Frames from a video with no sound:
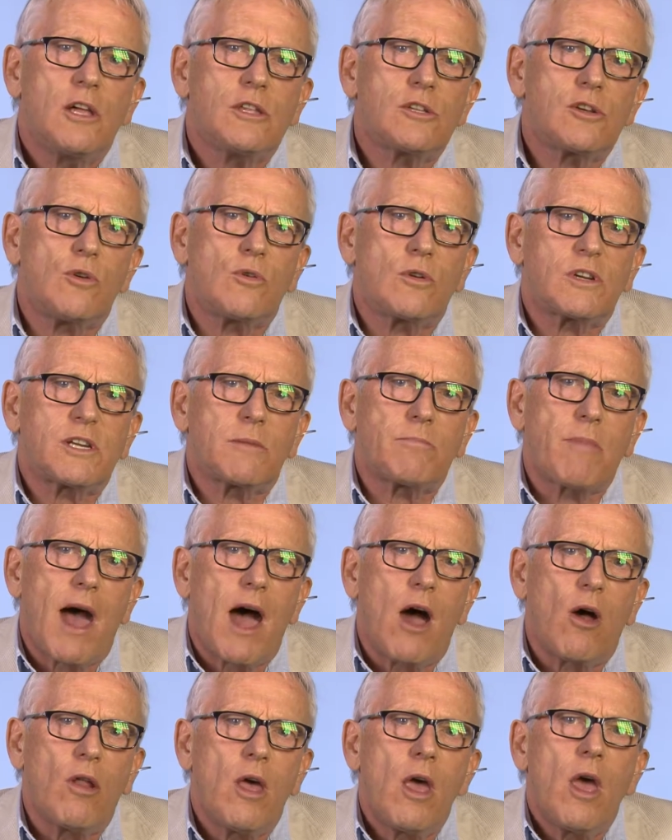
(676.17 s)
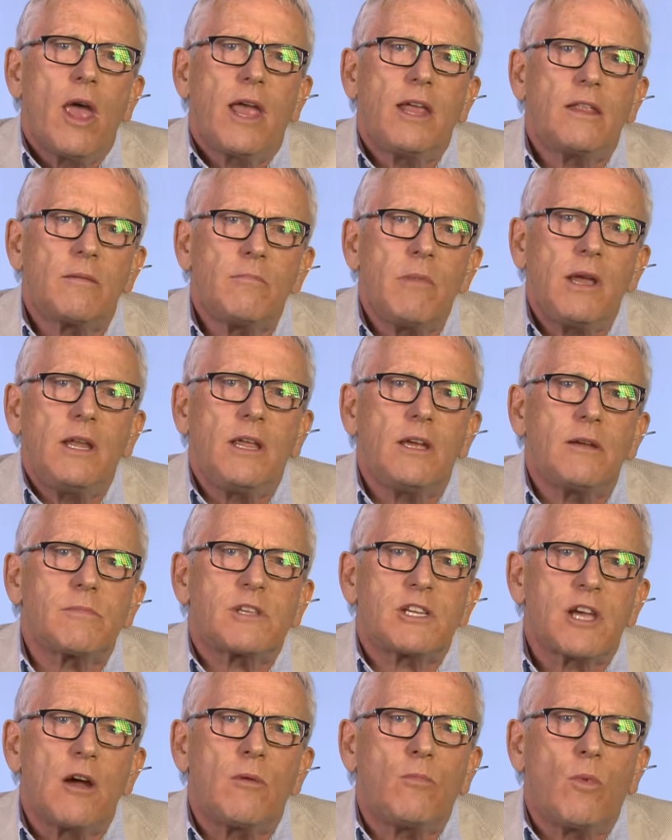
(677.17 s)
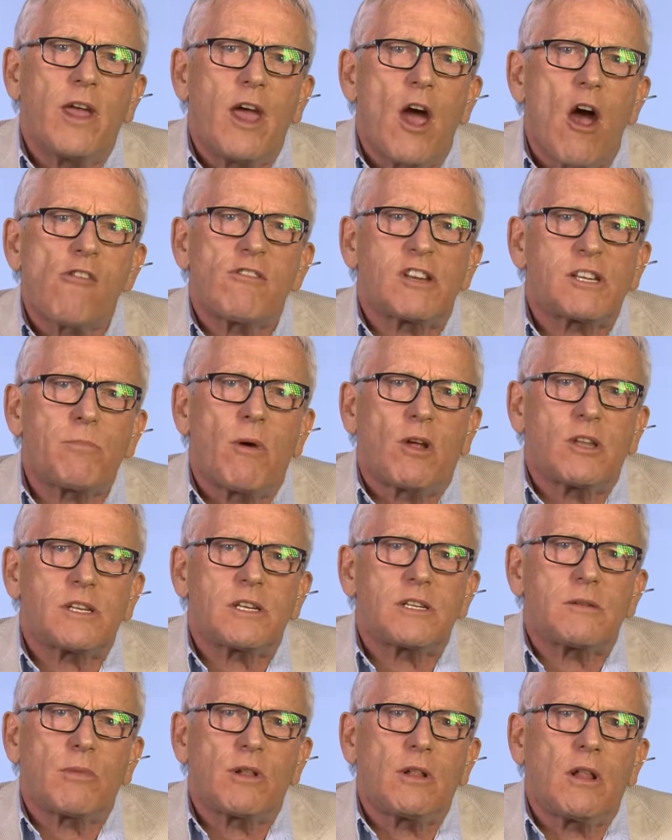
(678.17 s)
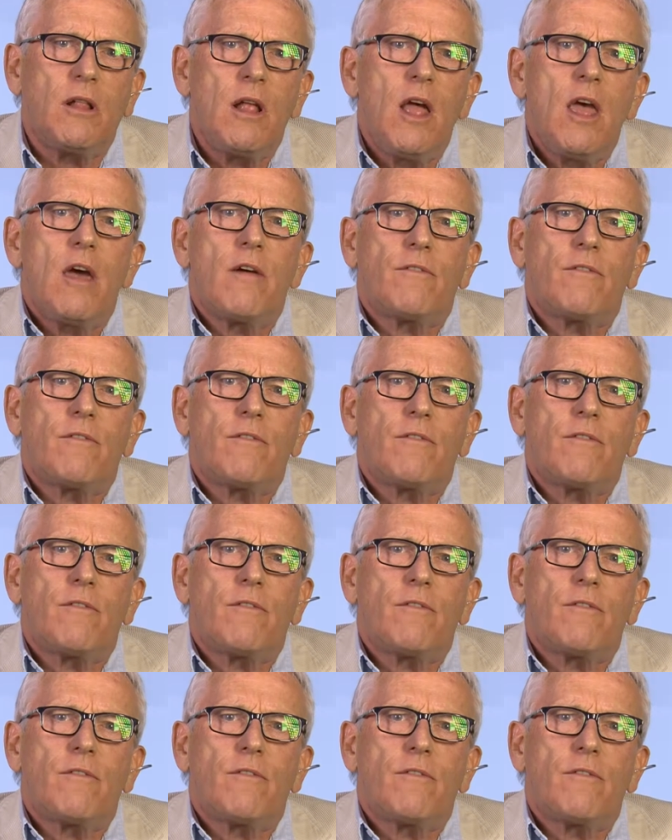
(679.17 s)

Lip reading: talks about, in the medium term we are responsible